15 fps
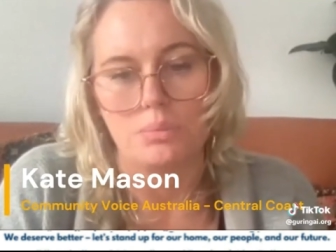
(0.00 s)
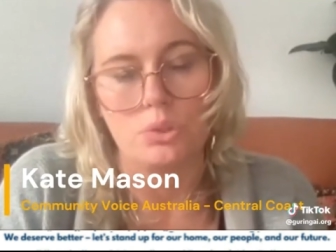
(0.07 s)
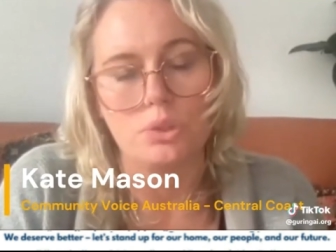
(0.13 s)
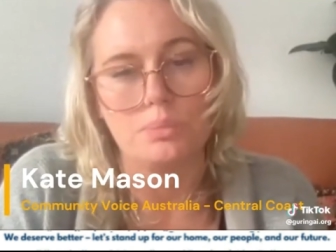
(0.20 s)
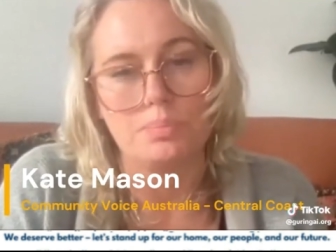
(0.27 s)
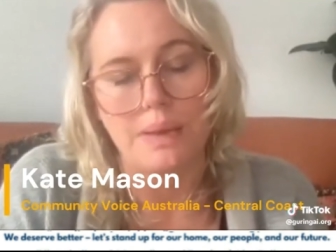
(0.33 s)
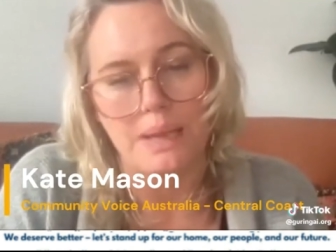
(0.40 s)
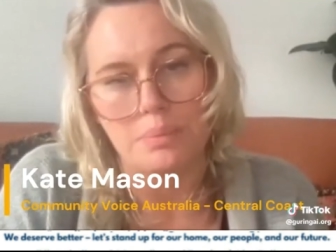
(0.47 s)

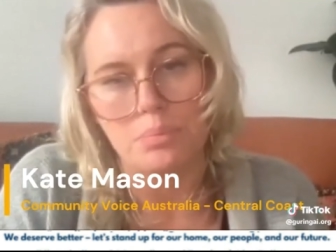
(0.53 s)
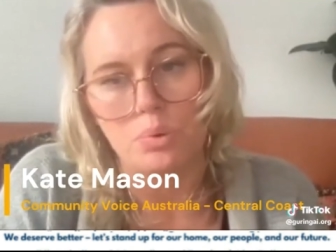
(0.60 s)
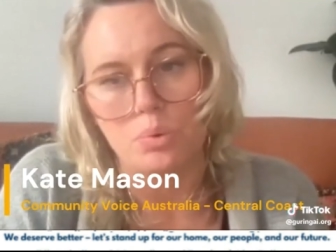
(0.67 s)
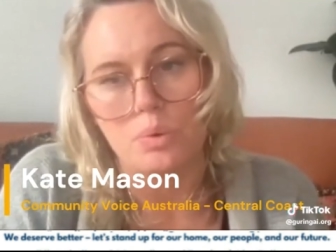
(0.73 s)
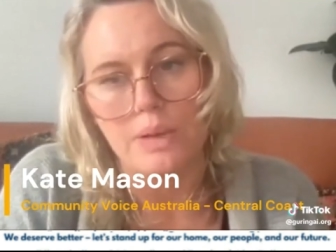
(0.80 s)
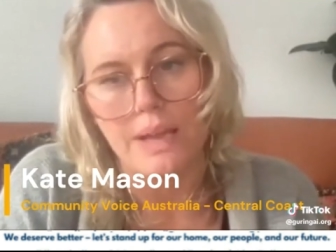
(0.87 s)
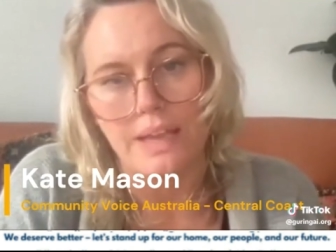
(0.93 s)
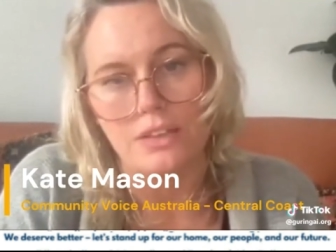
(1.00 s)
Good
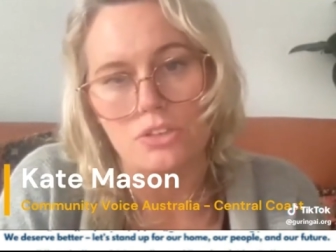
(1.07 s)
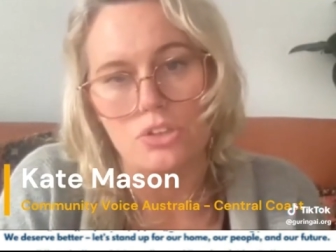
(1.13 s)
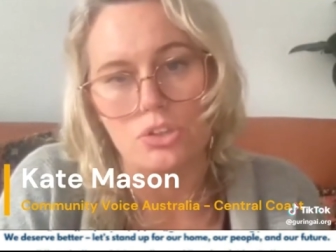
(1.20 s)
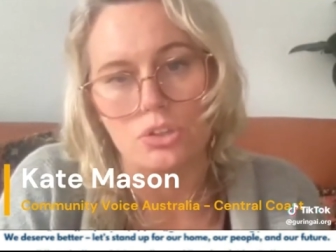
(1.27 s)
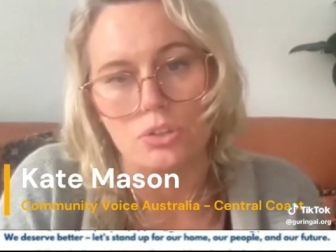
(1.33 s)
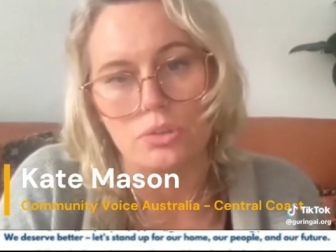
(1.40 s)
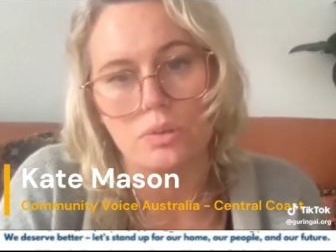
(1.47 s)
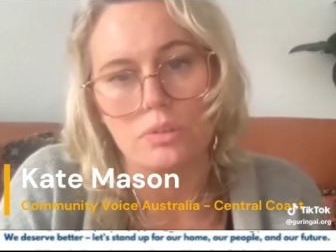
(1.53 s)
people can
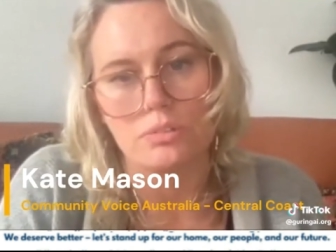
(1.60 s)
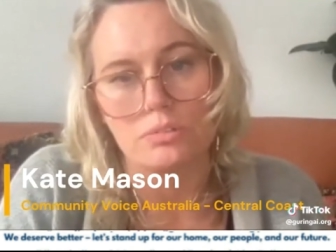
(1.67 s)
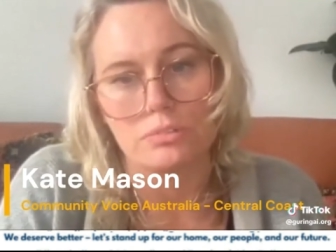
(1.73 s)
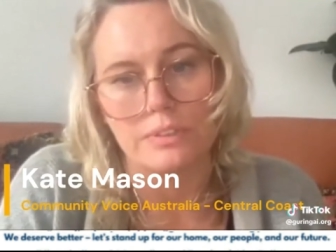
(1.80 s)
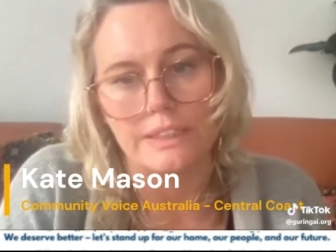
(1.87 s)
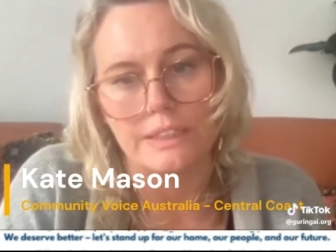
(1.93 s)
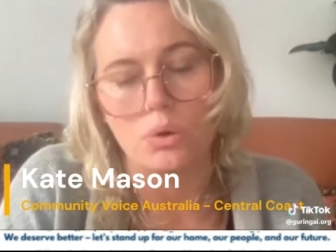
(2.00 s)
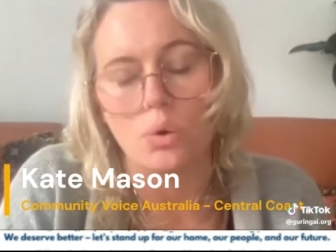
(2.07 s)
do
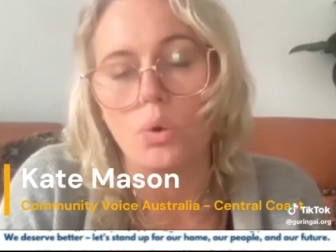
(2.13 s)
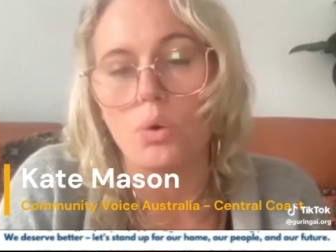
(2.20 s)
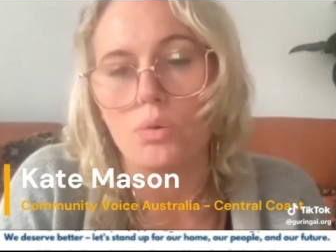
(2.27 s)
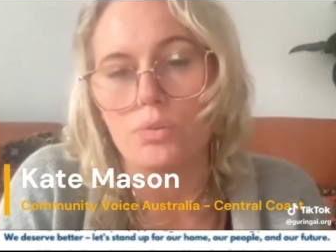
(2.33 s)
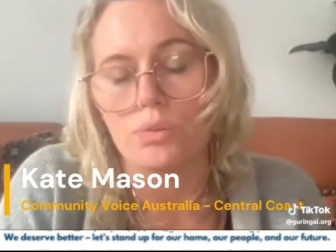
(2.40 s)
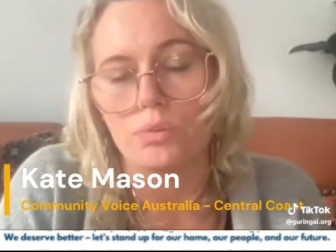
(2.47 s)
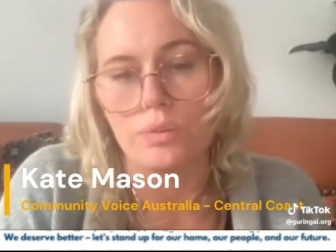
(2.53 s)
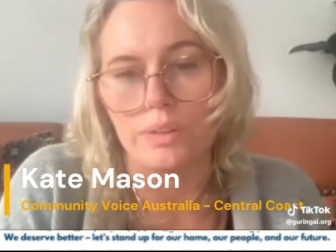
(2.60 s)
really
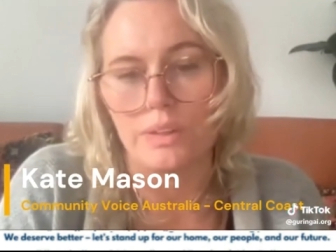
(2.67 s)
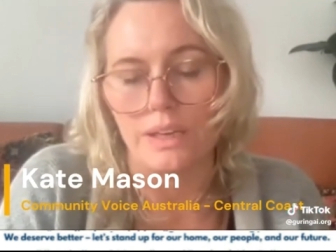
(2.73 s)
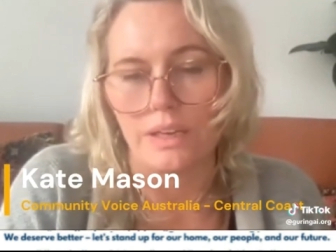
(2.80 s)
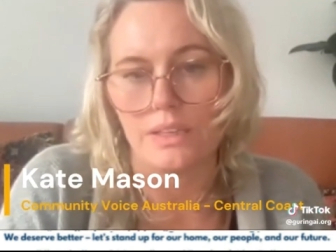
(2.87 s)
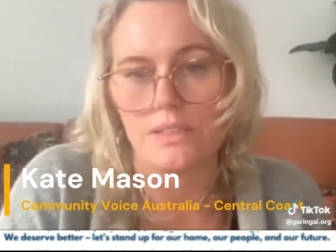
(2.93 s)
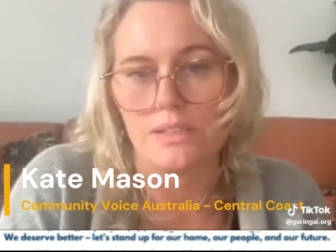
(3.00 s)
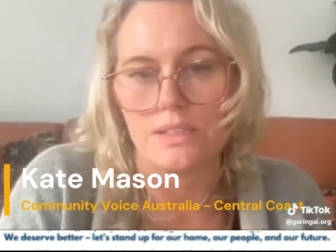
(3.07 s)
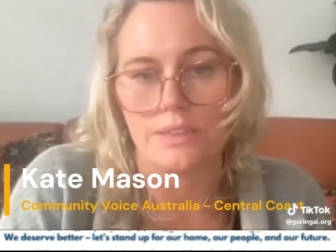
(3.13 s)
awful
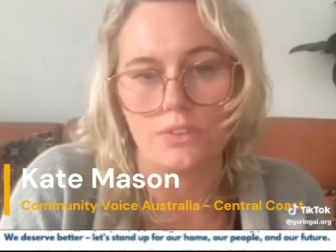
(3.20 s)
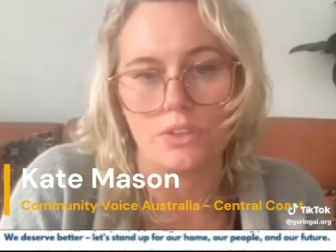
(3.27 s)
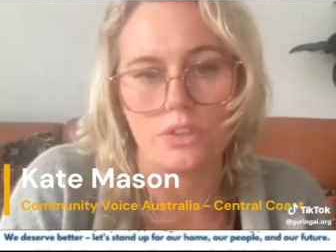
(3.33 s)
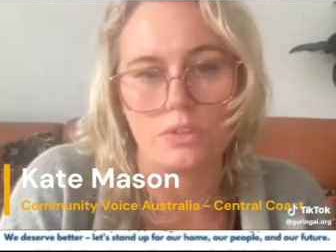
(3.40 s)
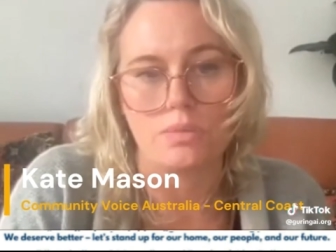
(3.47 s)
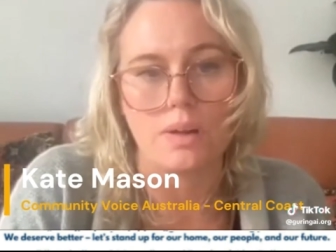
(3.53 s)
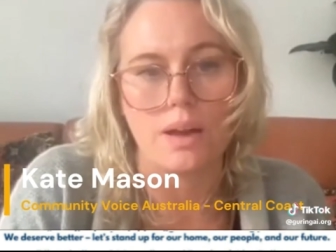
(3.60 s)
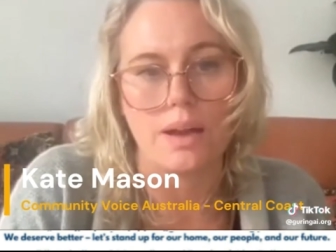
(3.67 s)
things given
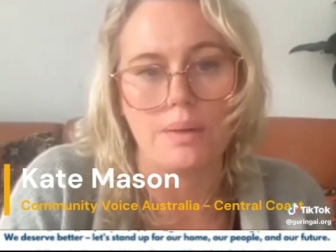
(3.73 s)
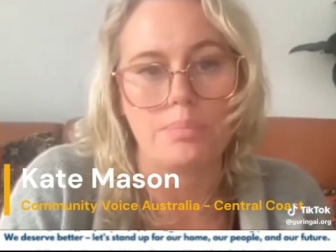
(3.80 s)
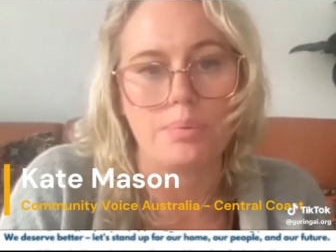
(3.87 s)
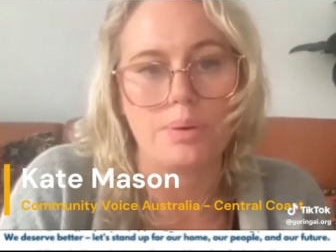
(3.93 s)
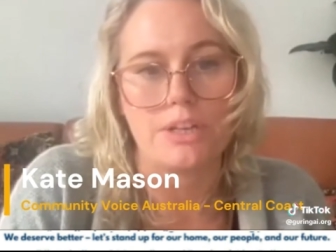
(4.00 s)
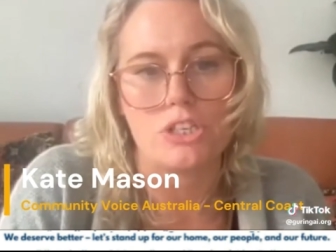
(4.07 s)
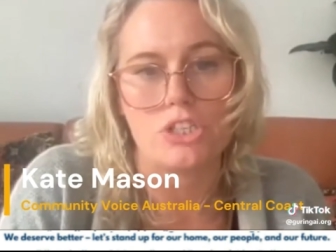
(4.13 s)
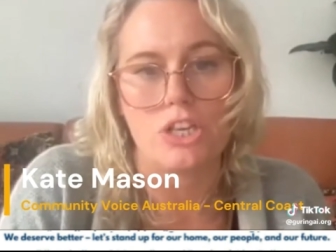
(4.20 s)
the right
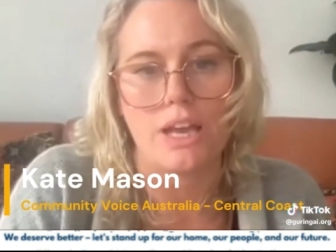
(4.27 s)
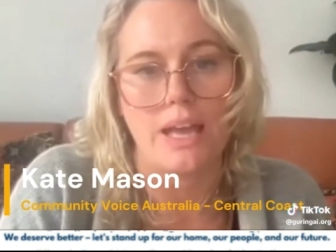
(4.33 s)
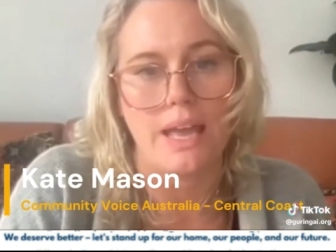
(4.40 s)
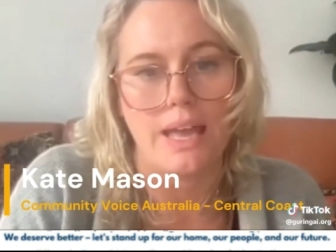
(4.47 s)
pressure